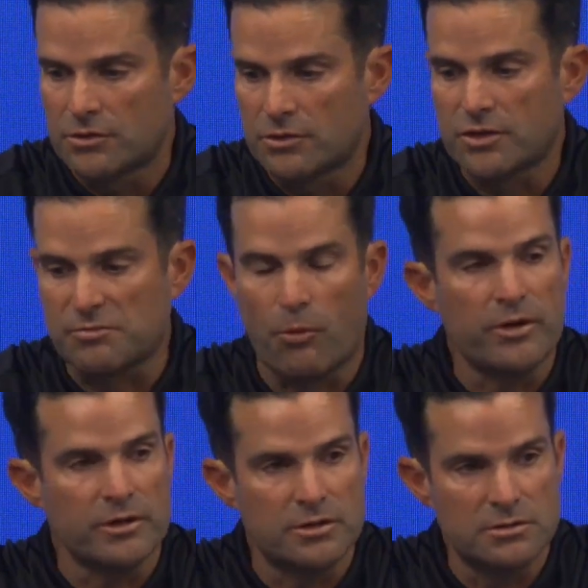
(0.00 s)
They're
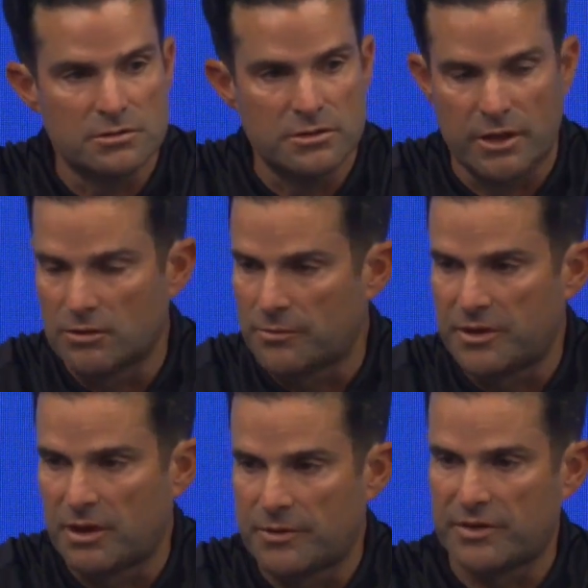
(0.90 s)
disappointed. You know, I
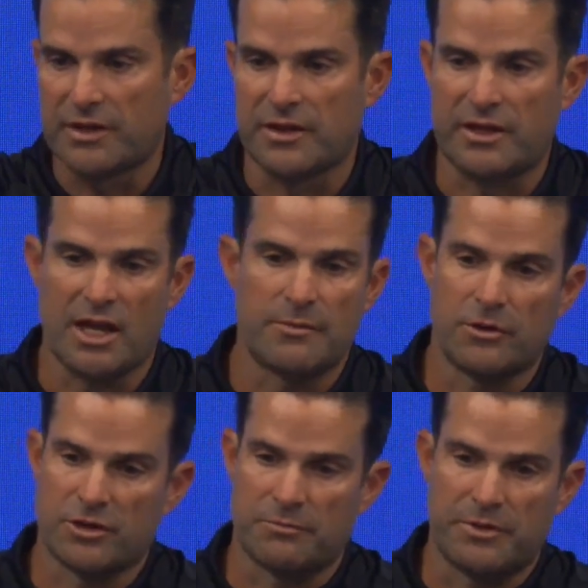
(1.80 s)
mean, they came
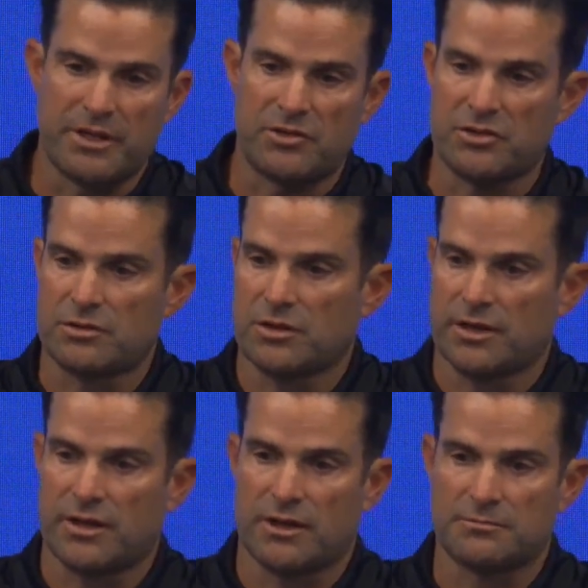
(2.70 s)
here to compete.
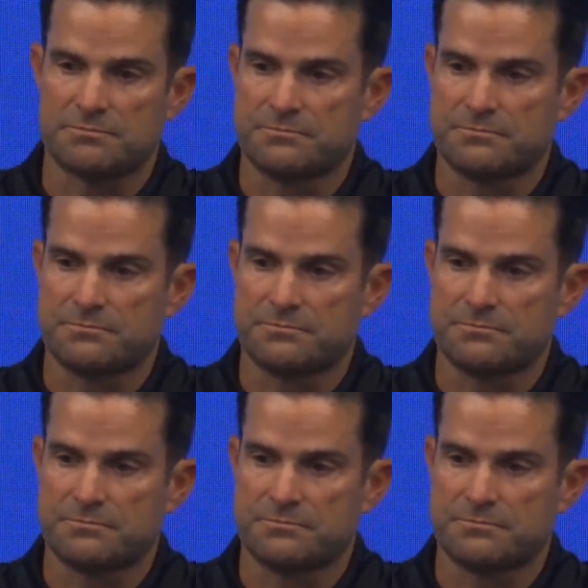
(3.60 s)
They